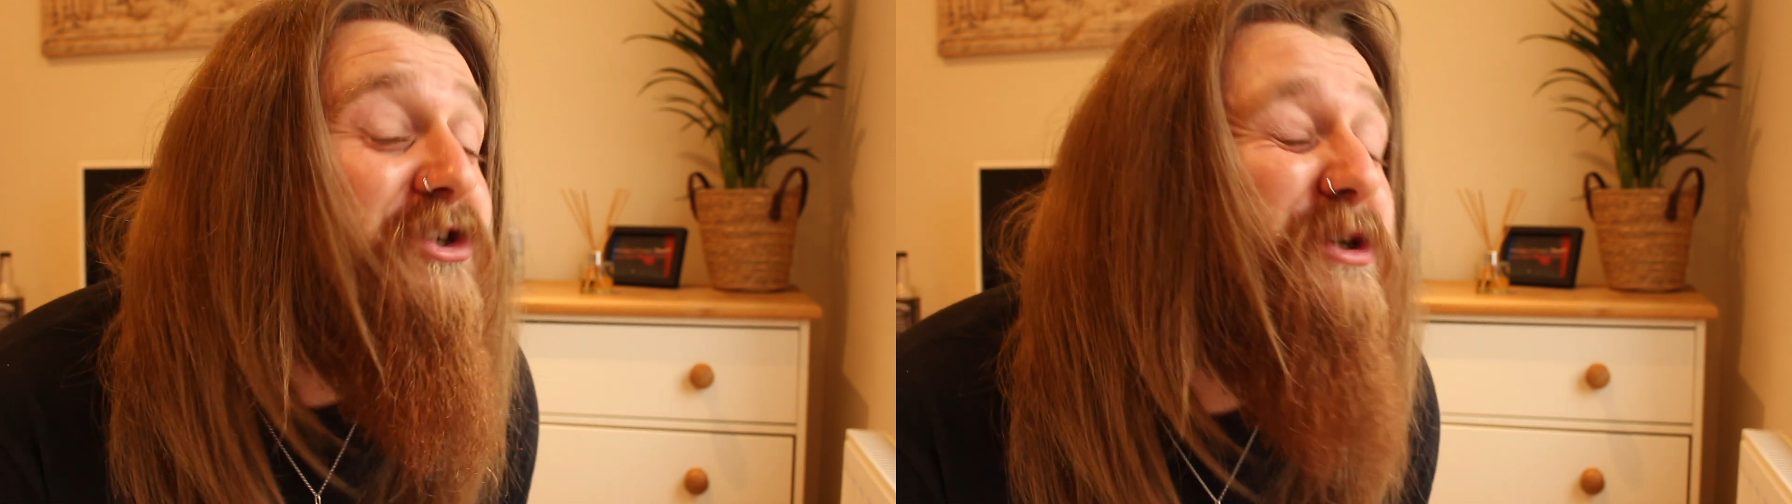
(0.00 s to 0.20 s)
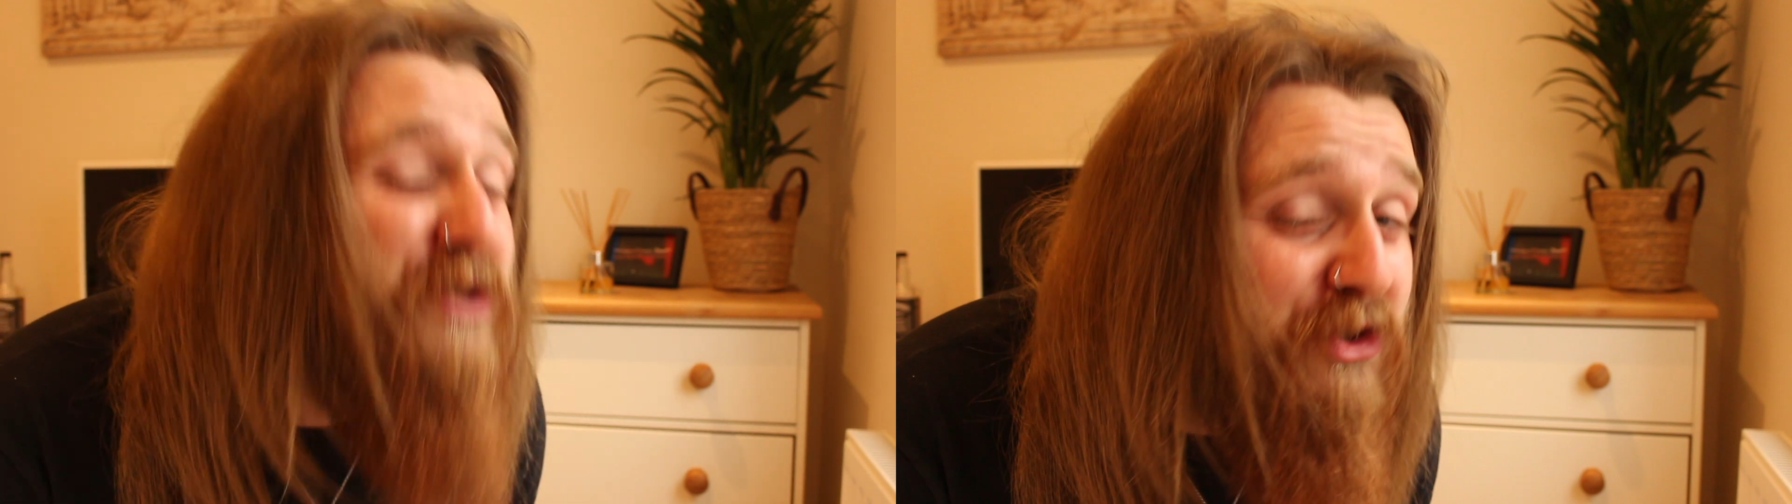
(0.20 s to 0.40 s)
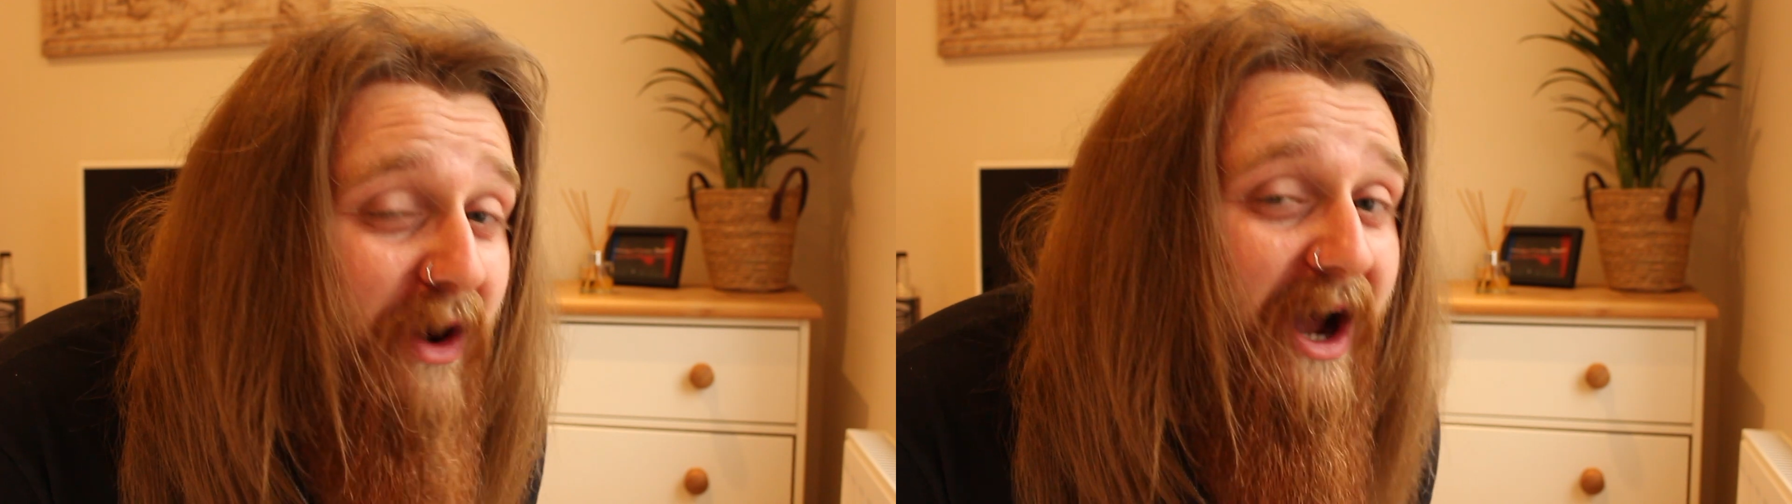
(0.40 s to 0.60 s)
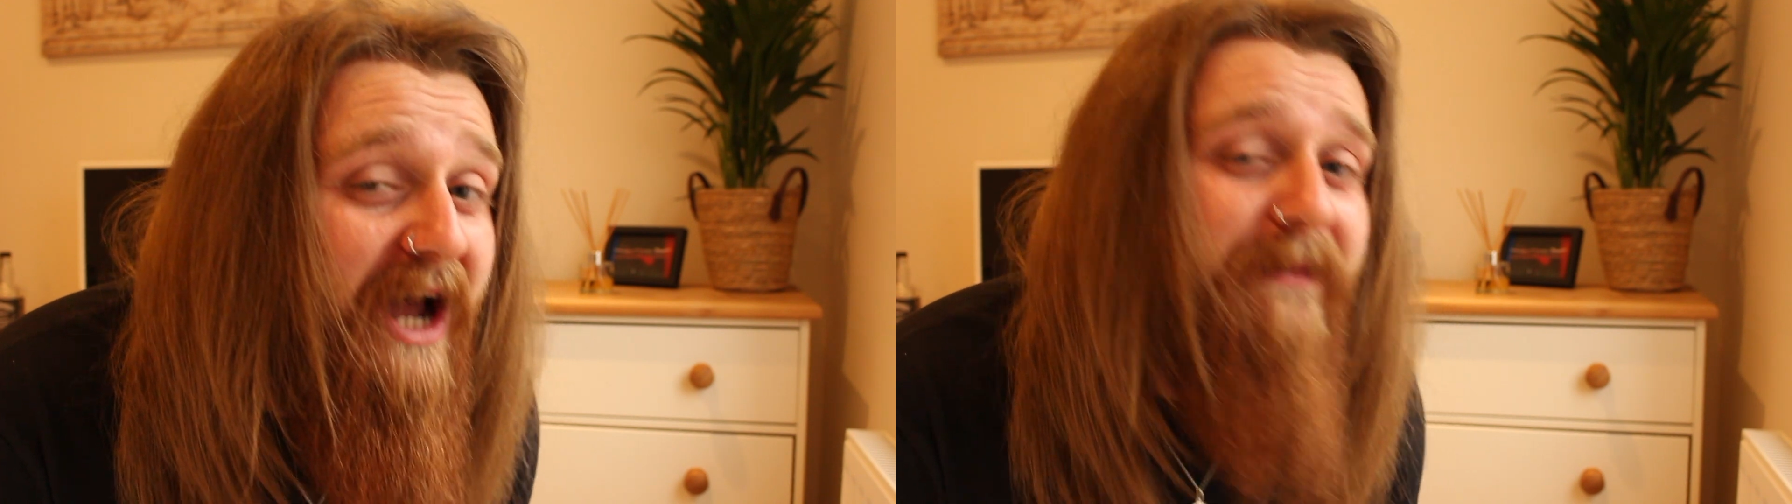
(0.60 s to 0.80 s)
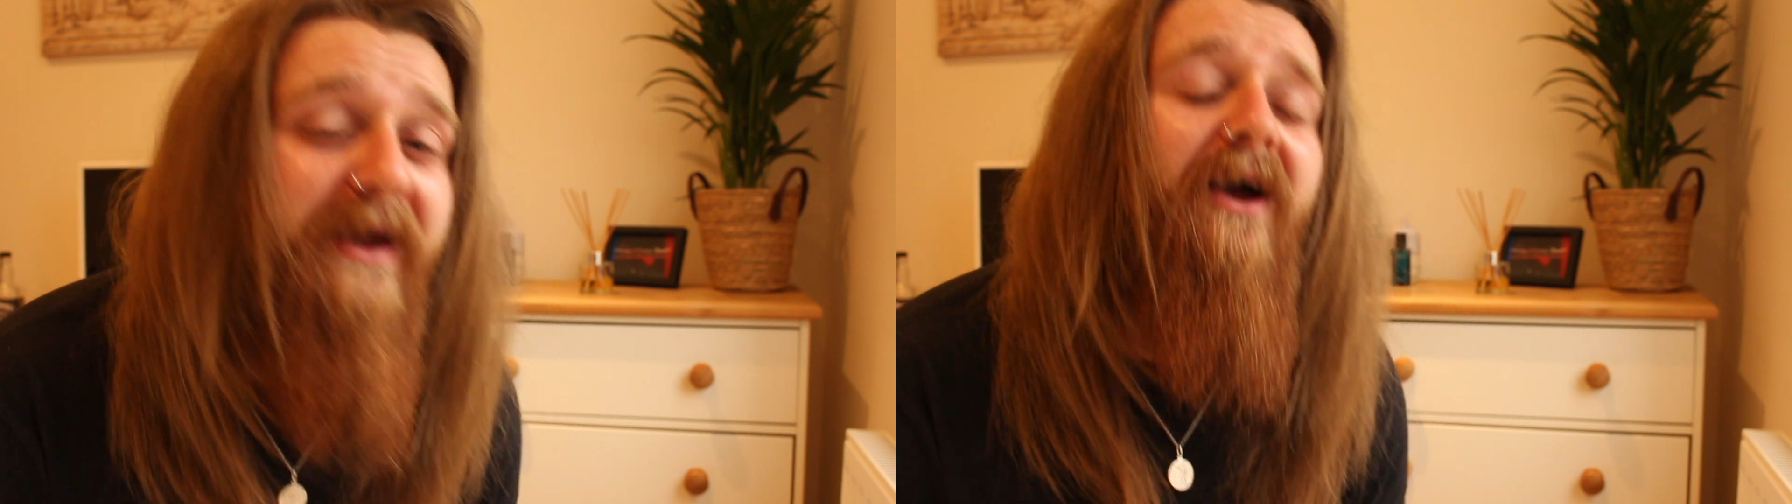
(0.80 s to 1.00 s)

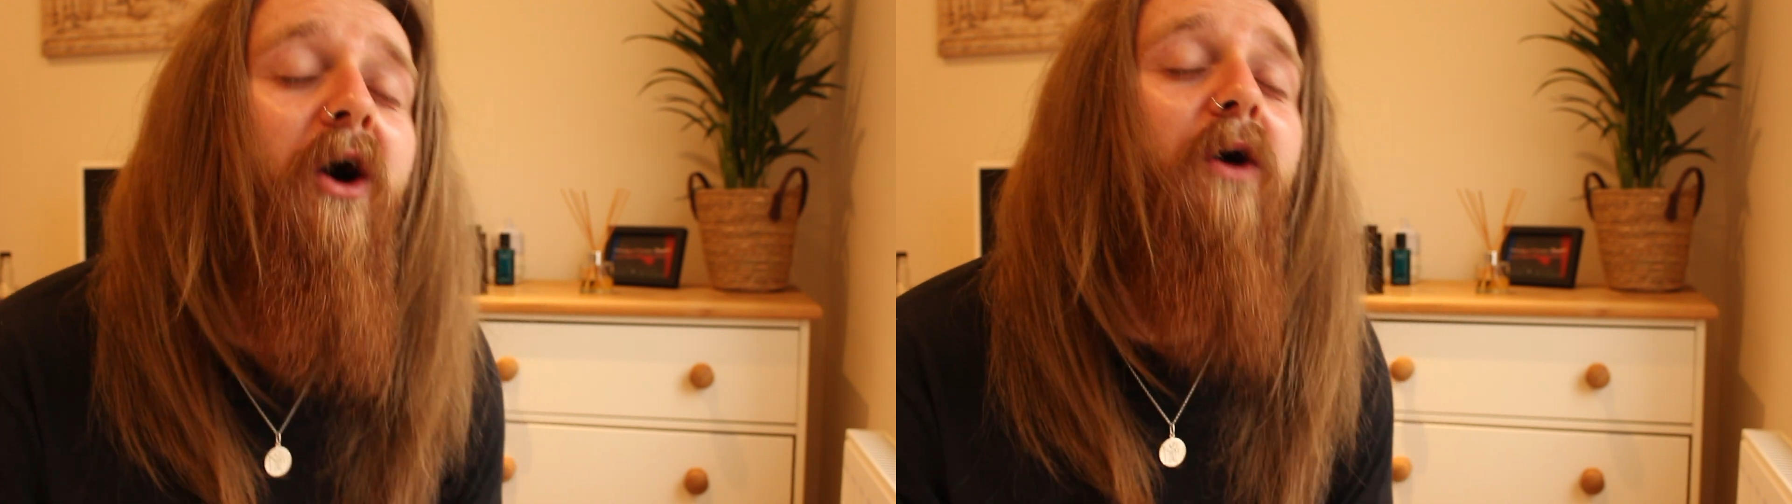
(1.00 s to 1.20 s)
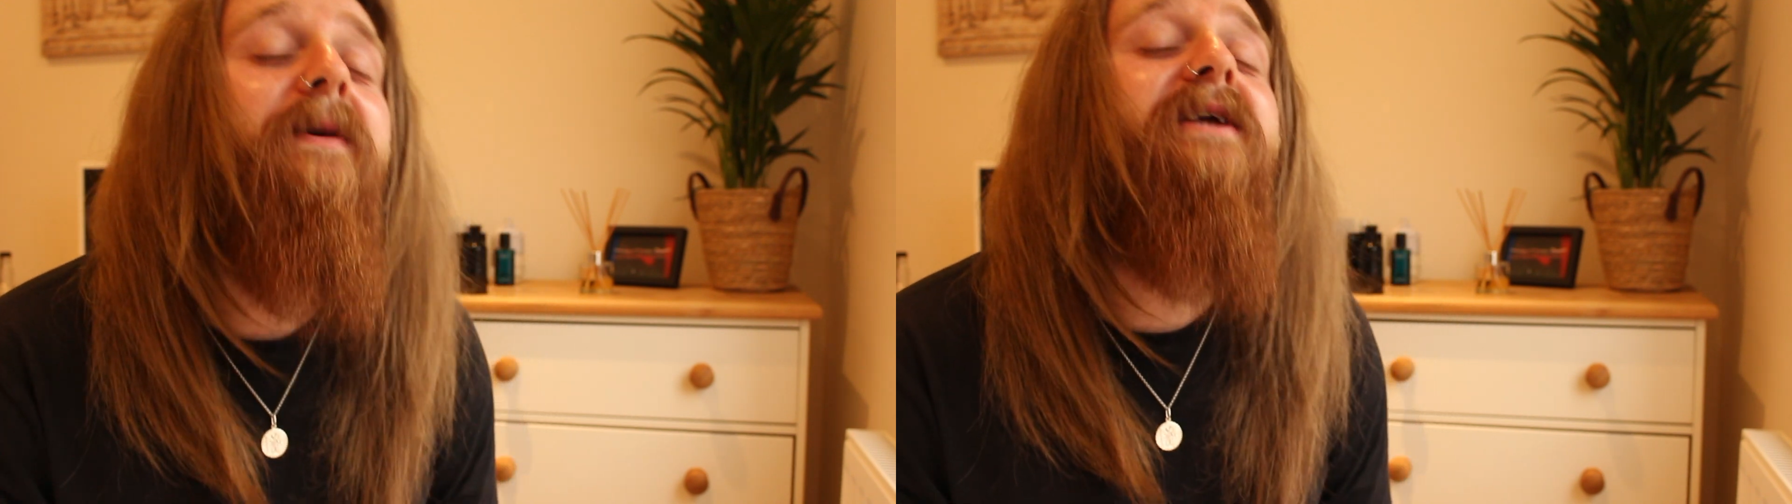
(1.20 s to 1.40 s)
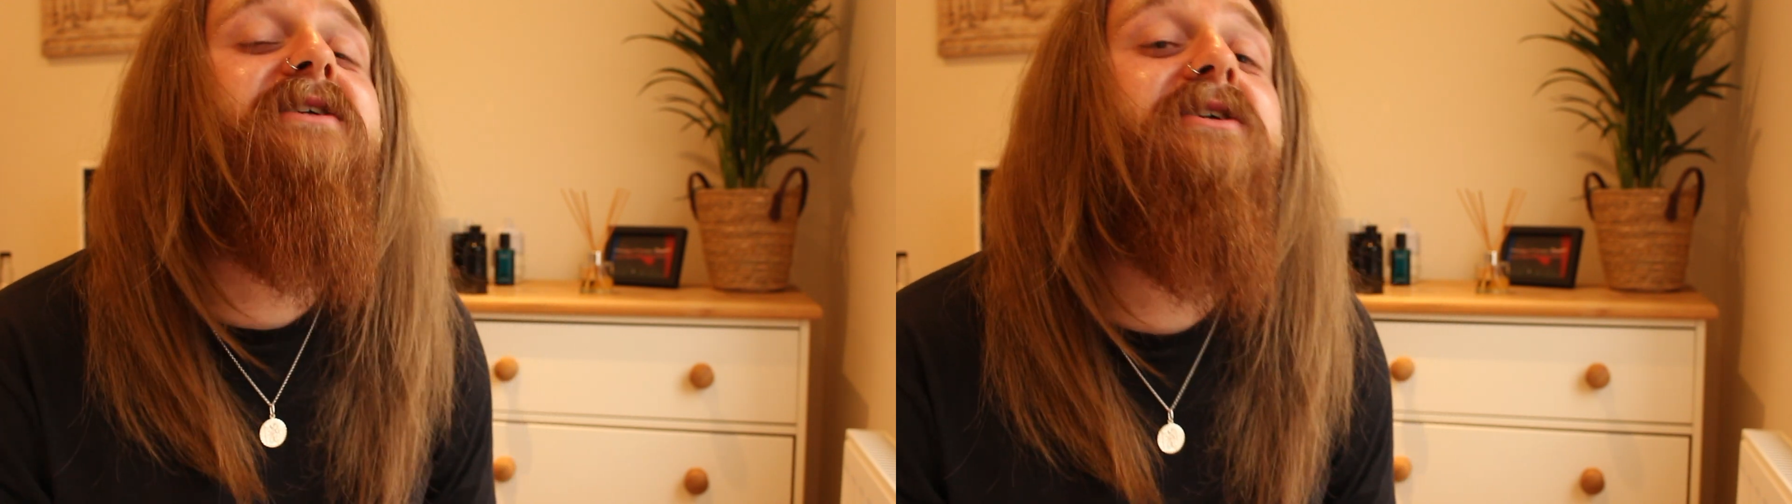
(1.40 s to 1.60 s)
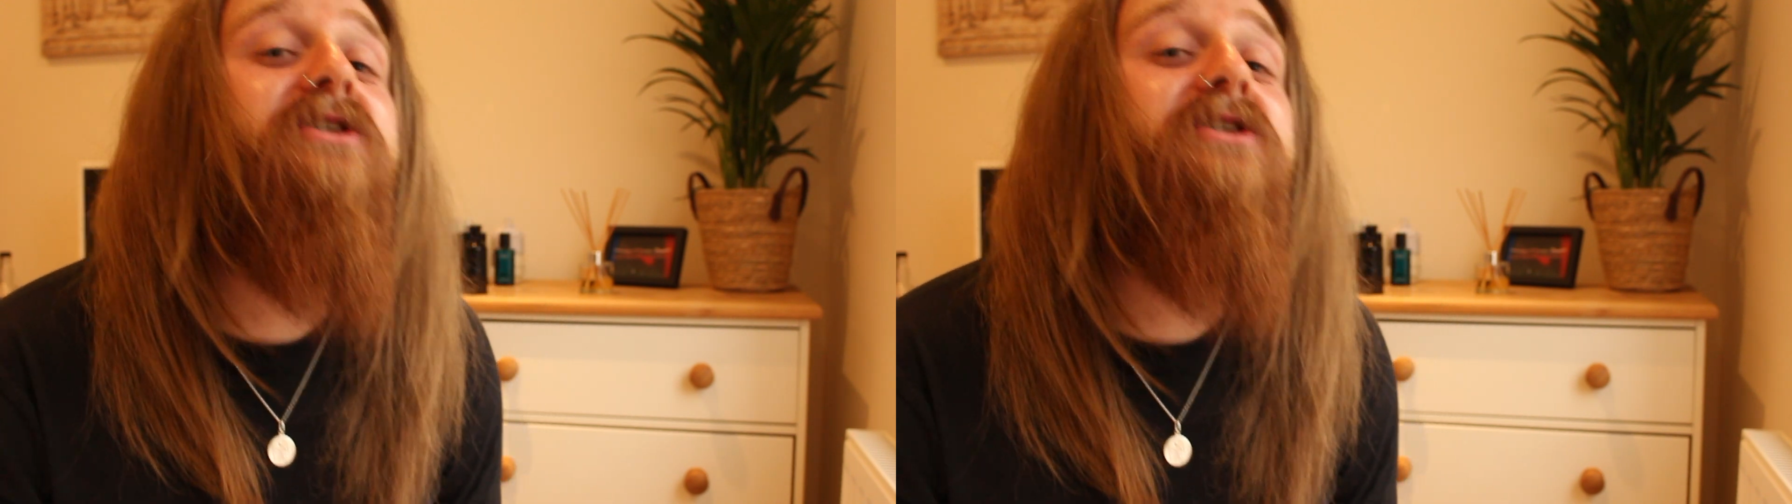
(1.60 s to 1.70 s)
subscribe. It all means